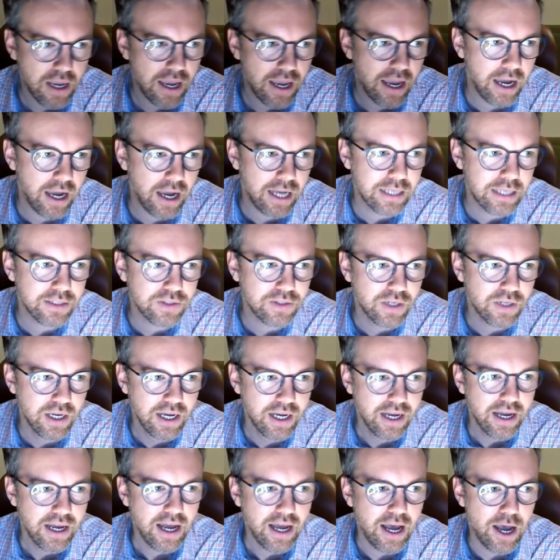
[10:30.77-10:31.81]
And
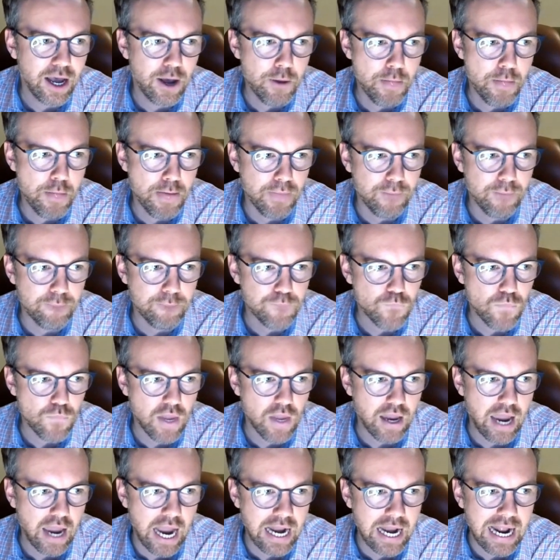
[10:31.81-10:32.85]
um,
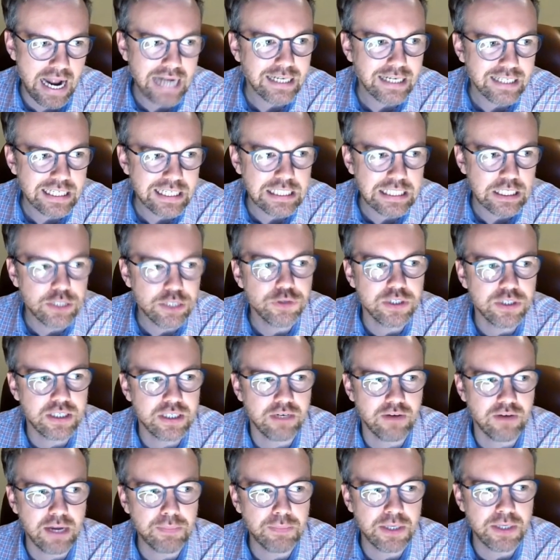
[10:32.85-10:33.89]
and that is interesting, right?